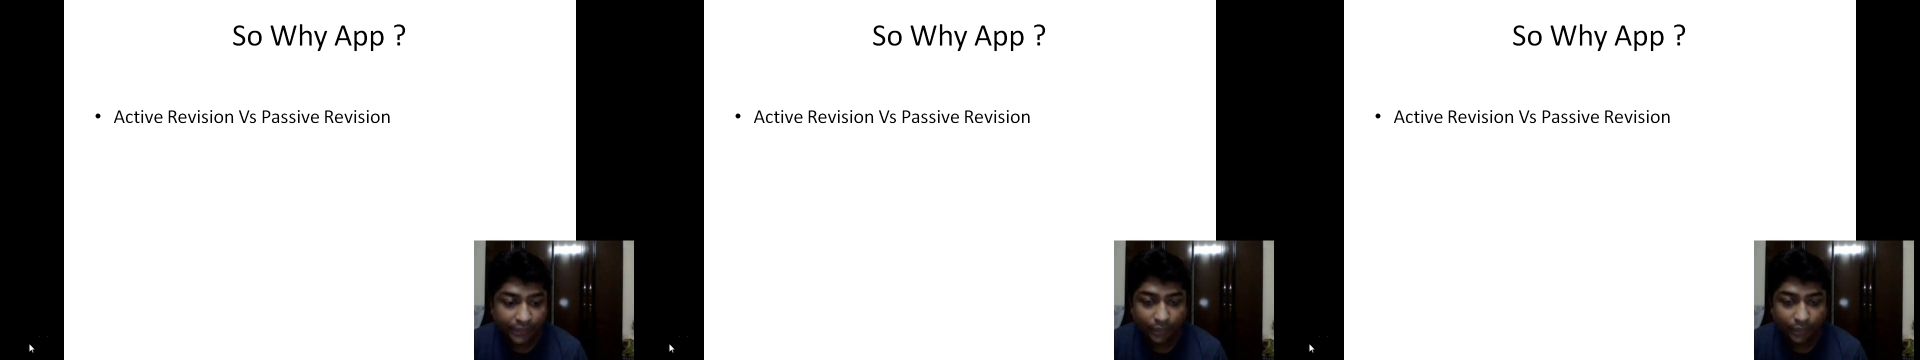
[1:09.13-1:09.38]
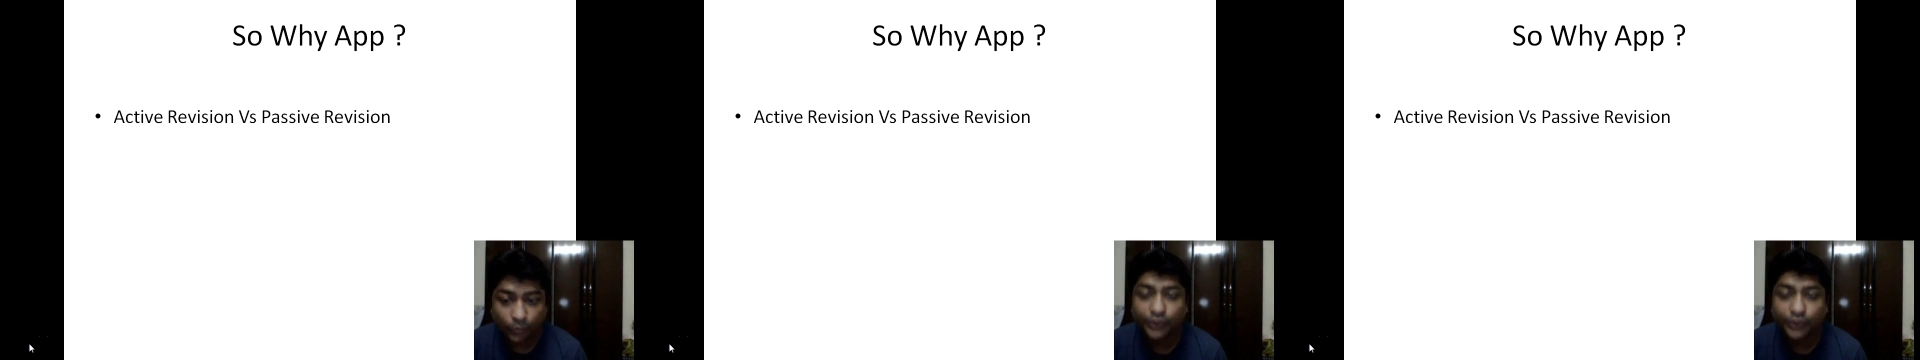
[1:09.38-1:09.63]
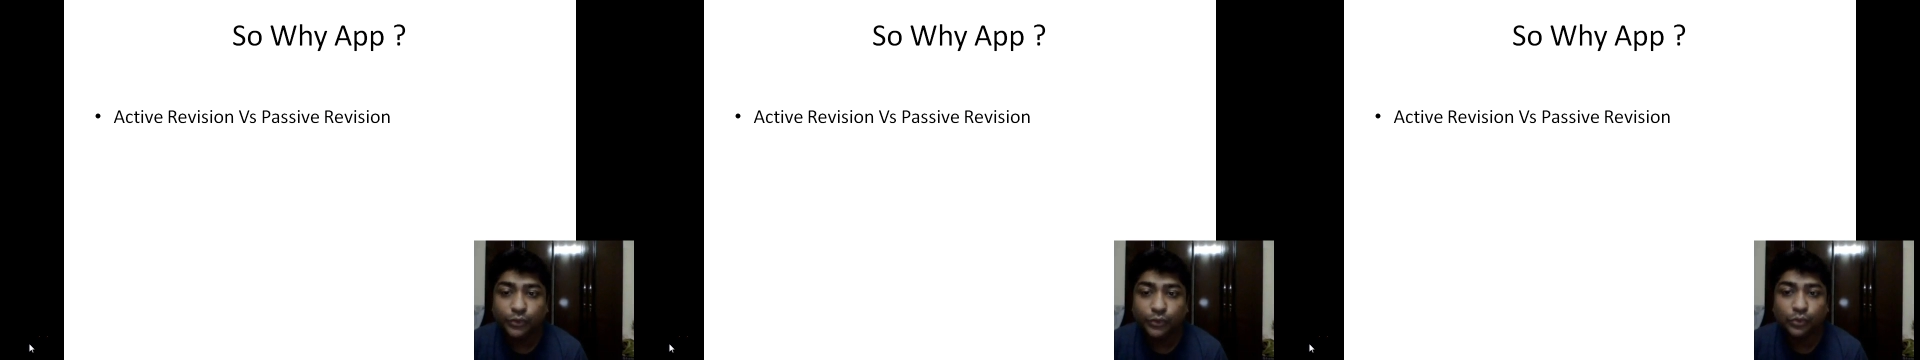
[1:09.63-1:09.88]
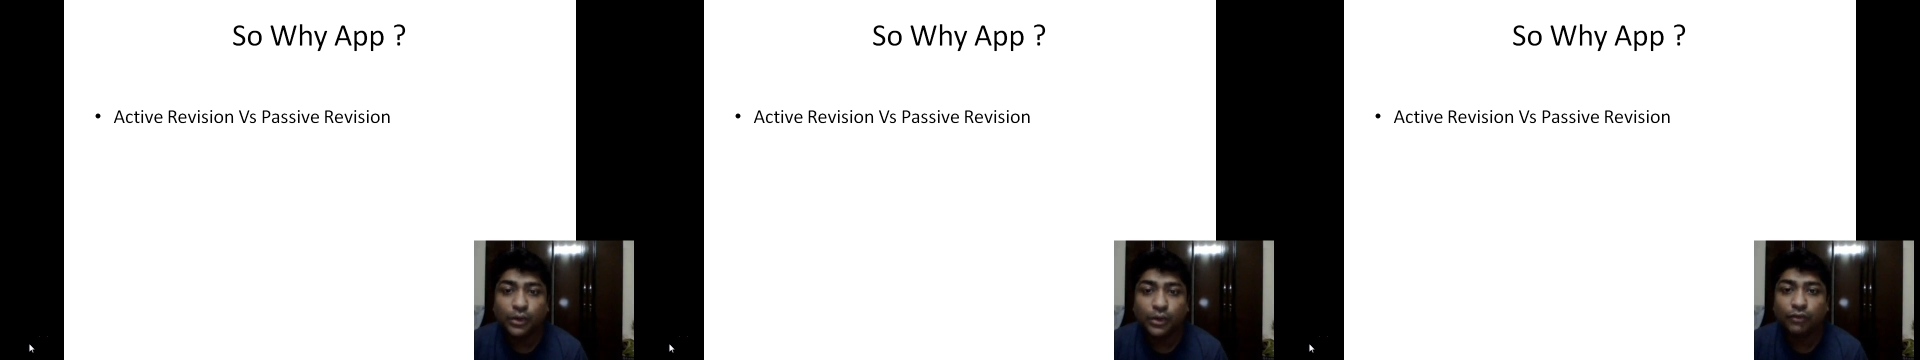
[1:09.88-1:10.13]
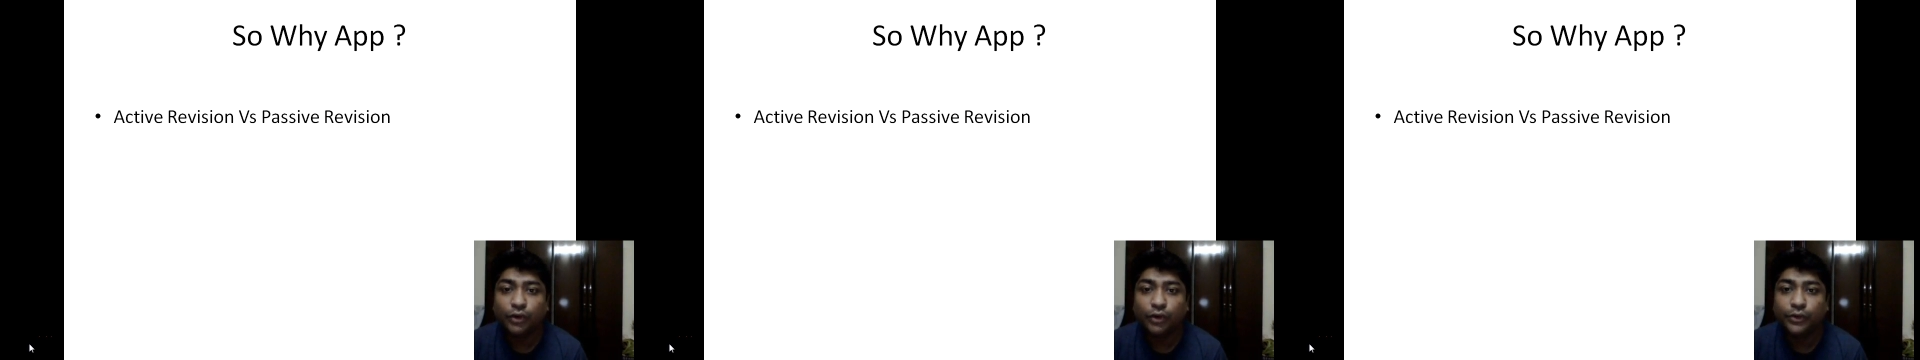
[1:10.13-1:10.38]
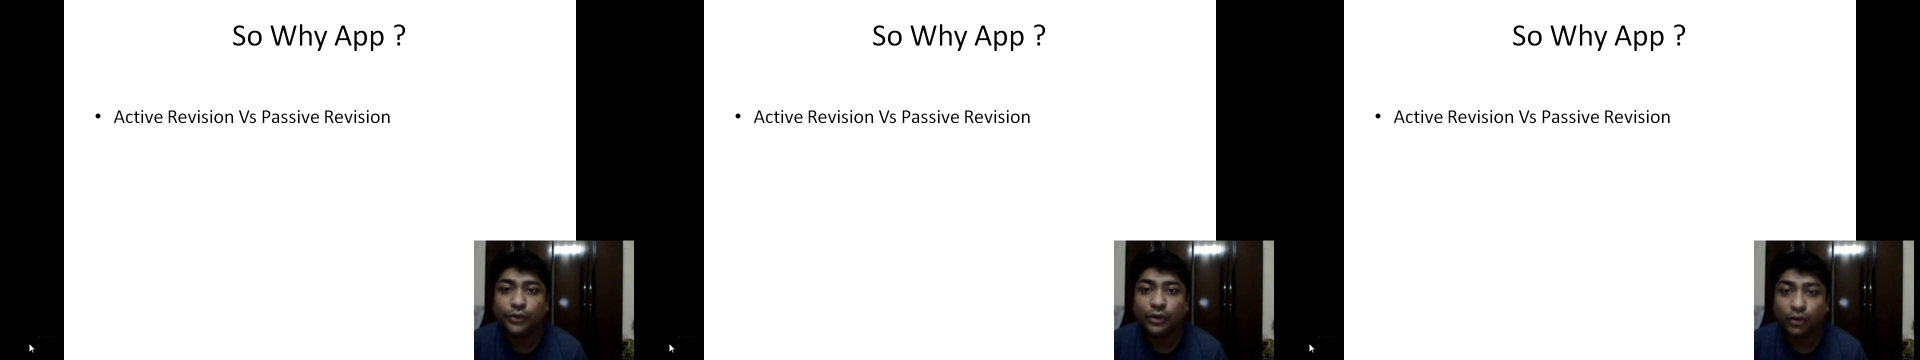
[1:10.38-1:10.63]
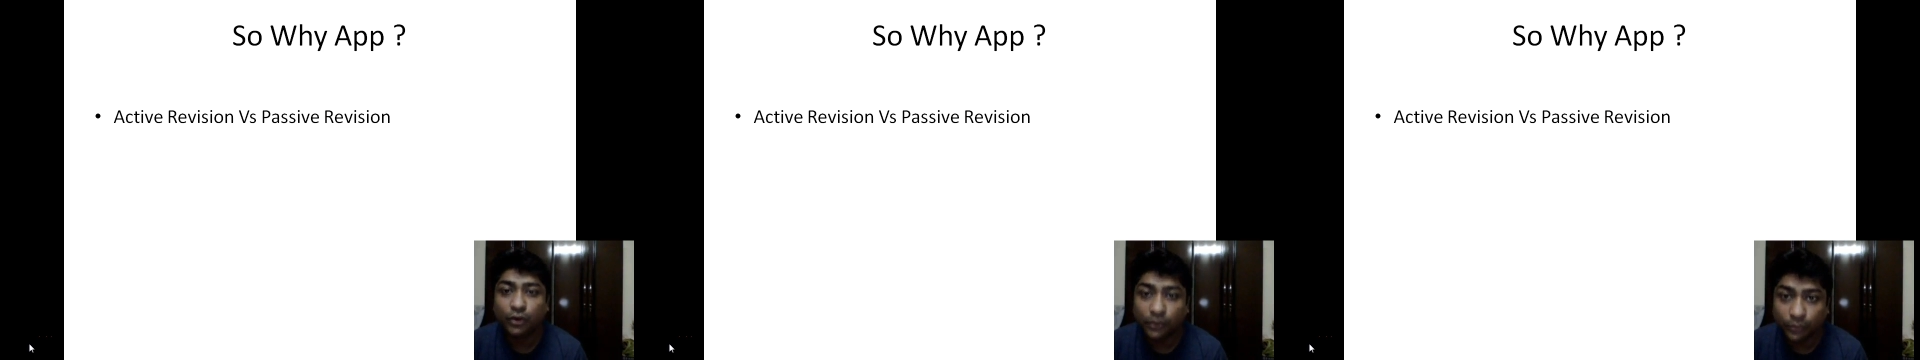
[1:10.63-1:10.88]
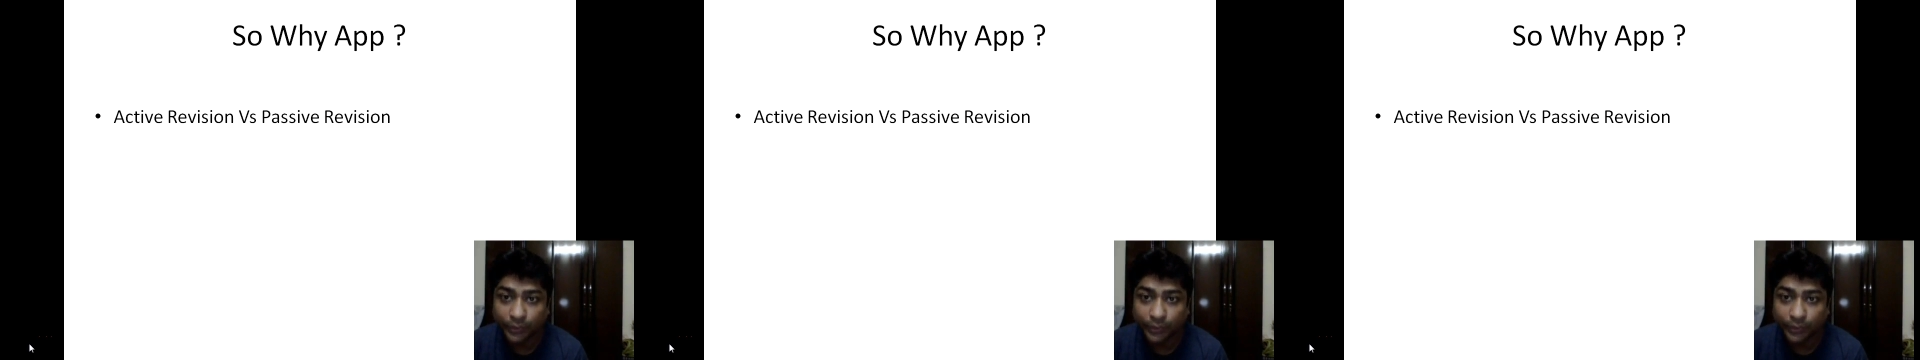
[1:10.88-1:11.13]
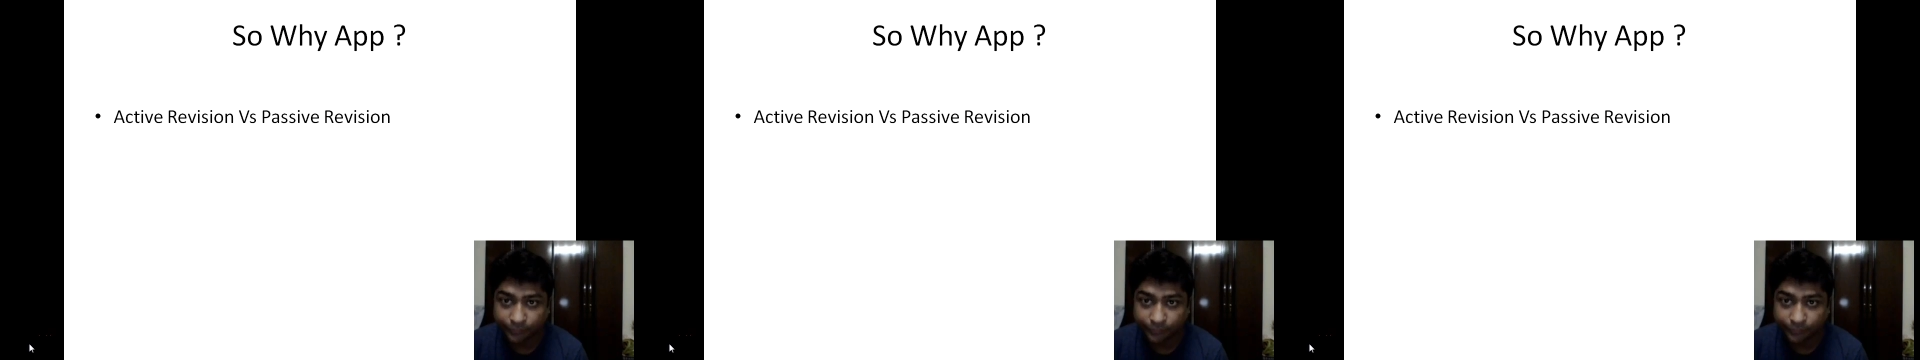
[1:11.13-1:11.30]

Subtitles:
what you know and what you are not knowing.